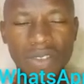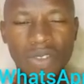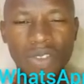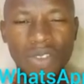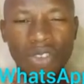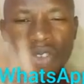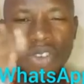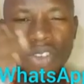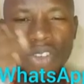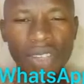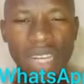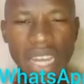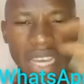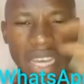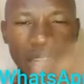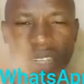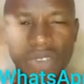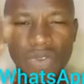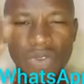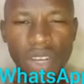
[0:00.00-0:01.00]
It's just
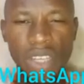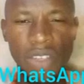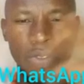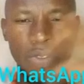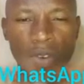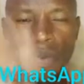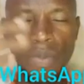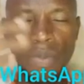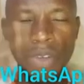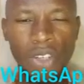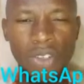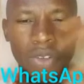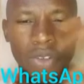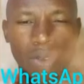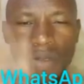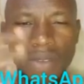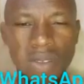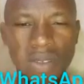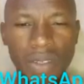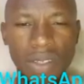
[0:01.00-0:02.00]
like a
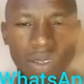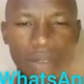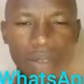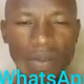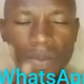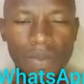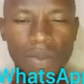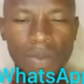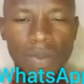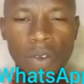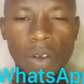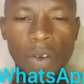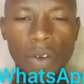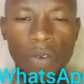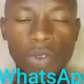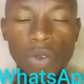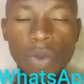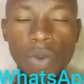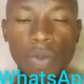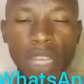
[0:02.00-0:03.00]
transformation
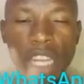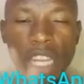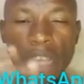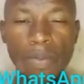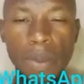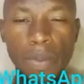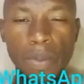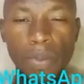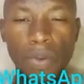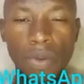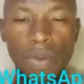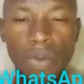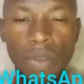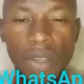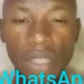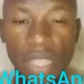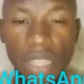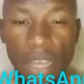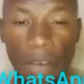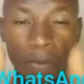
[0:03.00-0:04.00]
of so many people
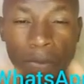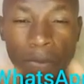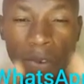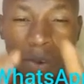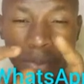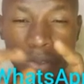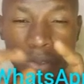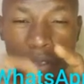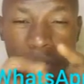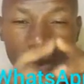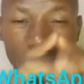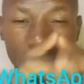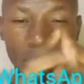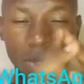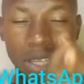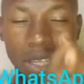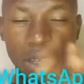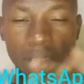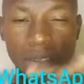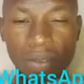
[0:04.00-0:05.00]
that formed you
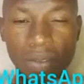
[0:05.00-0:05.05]
today.